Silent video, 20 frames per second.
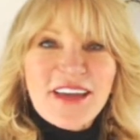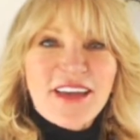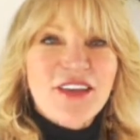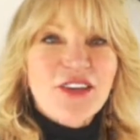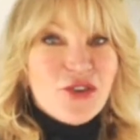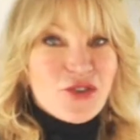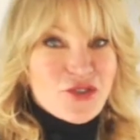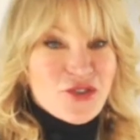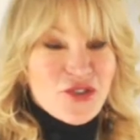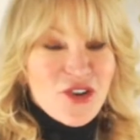
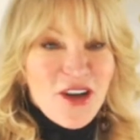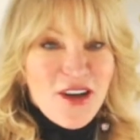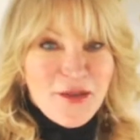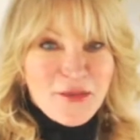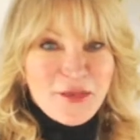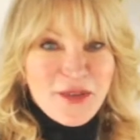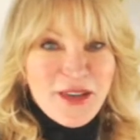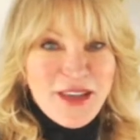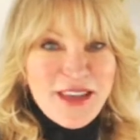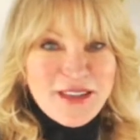Your job
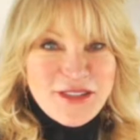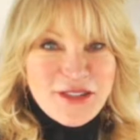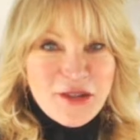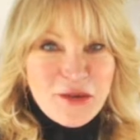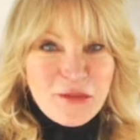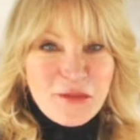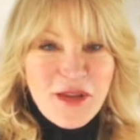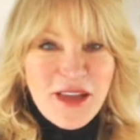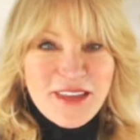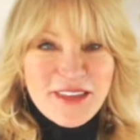is to
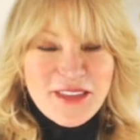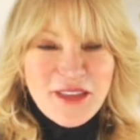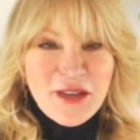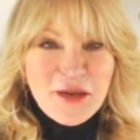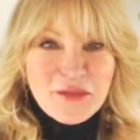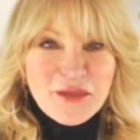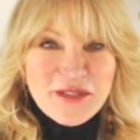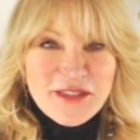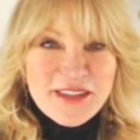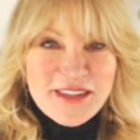make
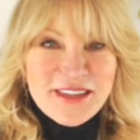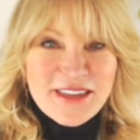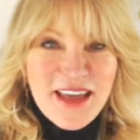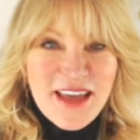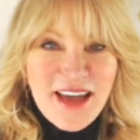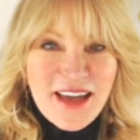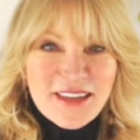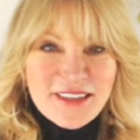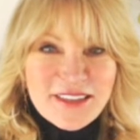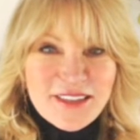them see
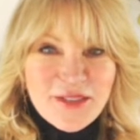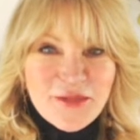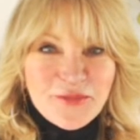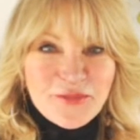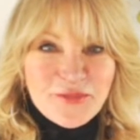that.